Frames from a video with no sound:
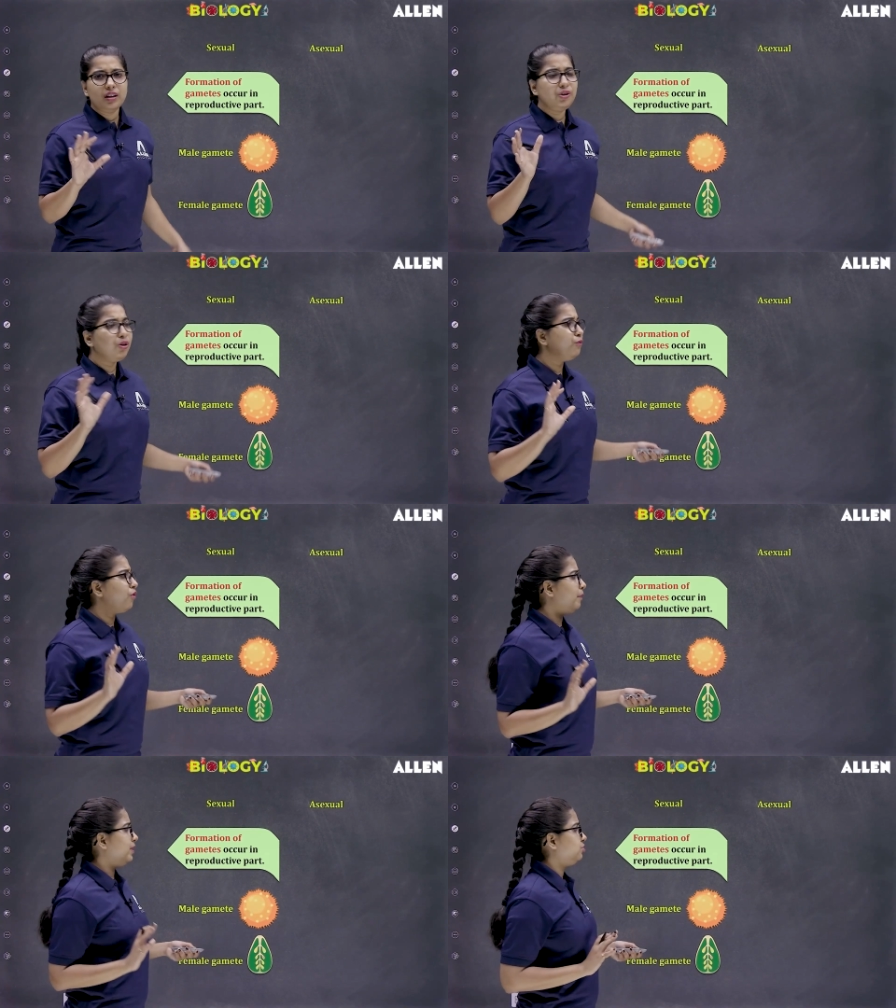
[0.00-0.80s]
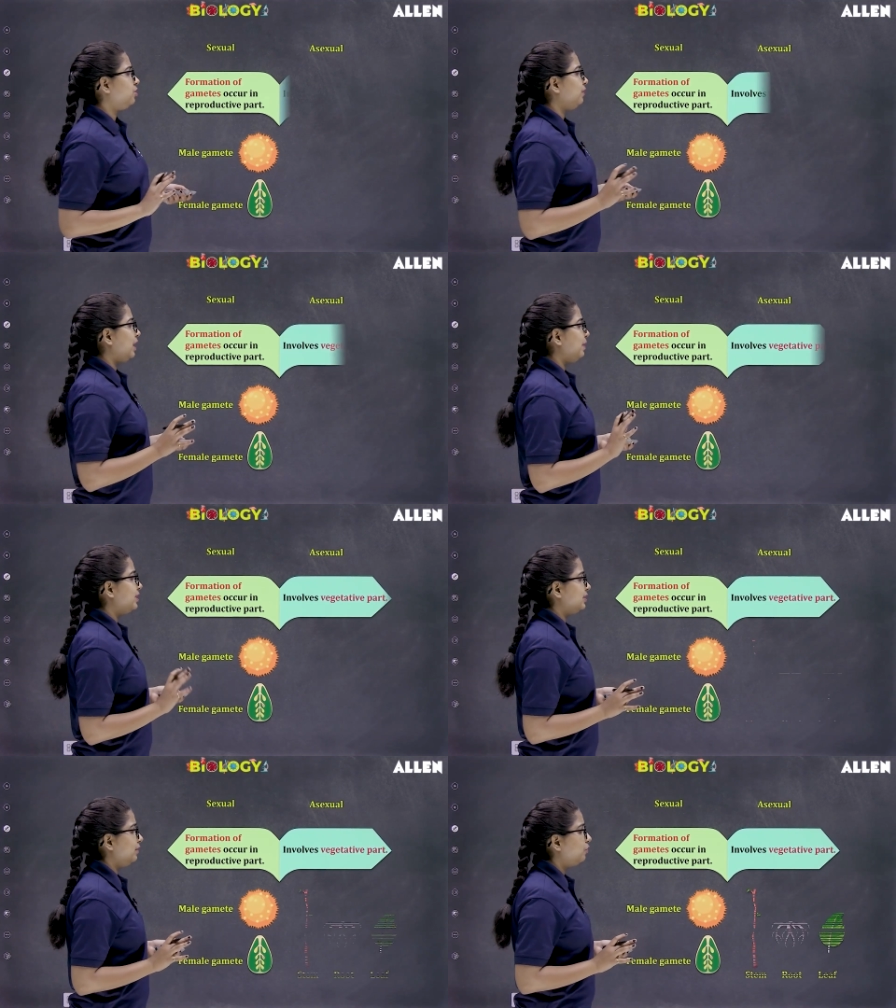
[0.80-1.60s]
No formation of
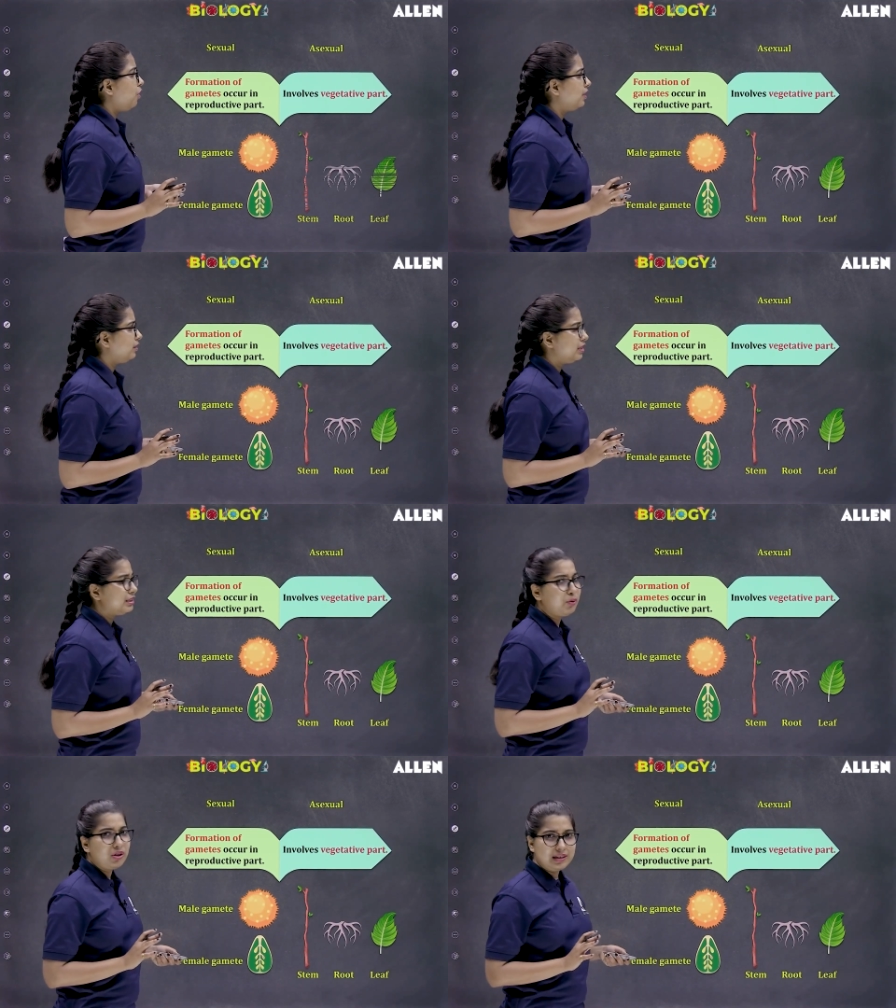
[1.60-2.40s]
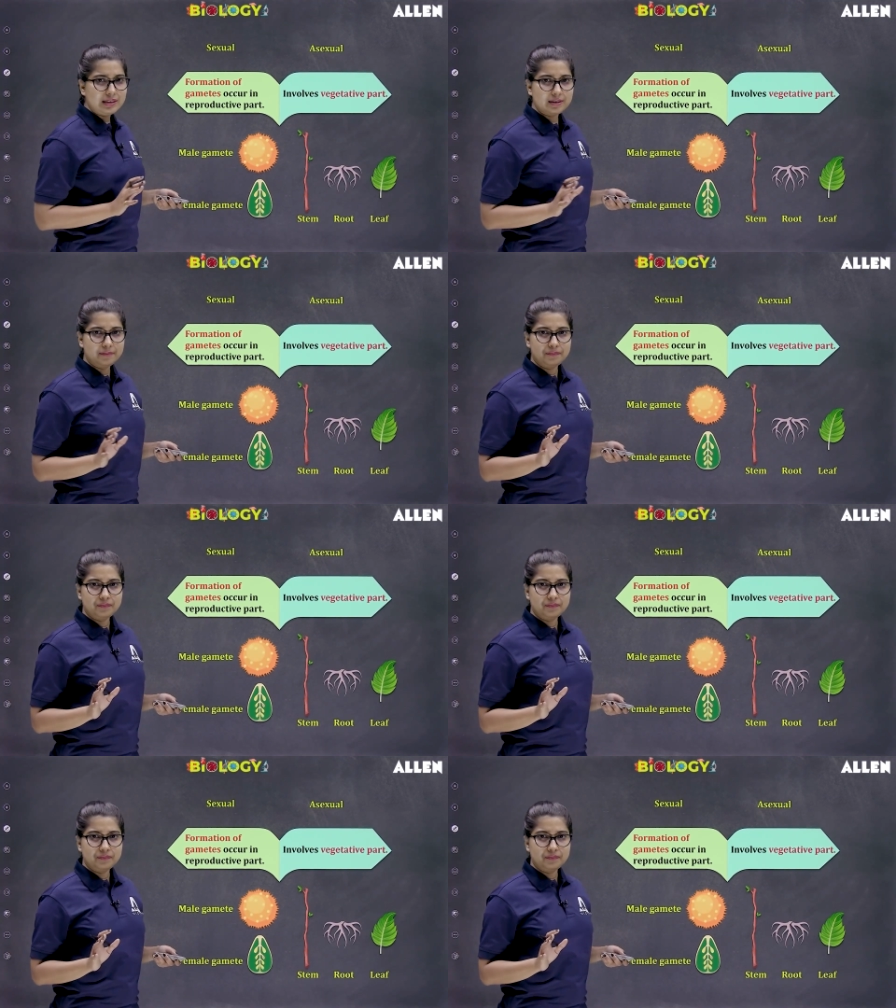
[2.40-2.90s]
gamete is involved in this process.